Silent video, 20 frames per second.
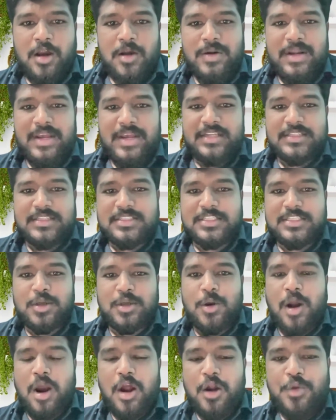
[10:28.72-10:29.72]
All right,
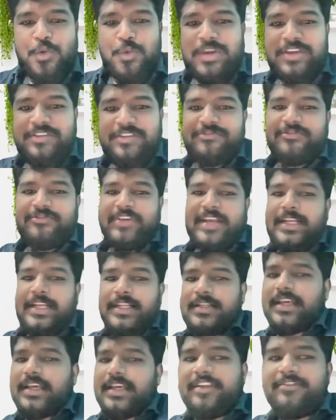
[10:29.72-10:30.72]
so how do we feed
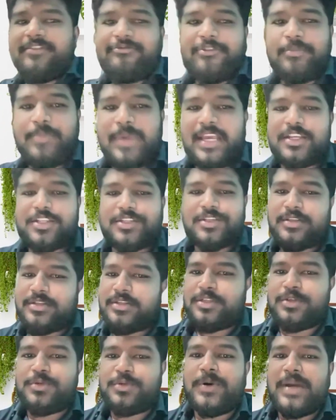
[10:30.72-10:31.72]
in information
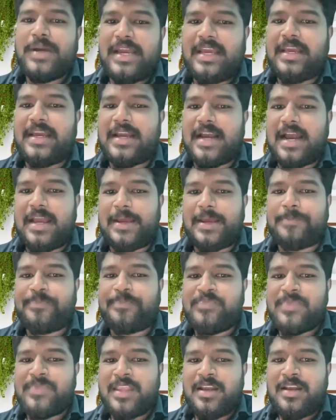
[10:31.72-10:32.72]
to AI?
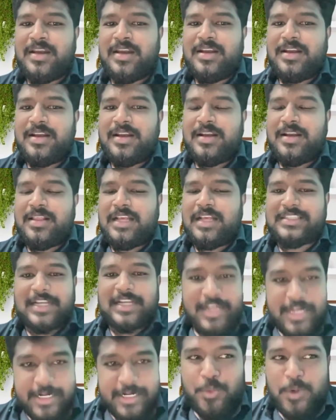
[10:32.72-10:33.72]
That's a
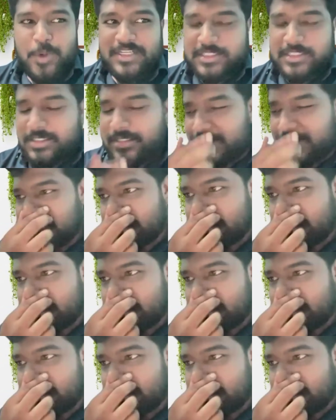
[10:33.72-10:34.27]
great question.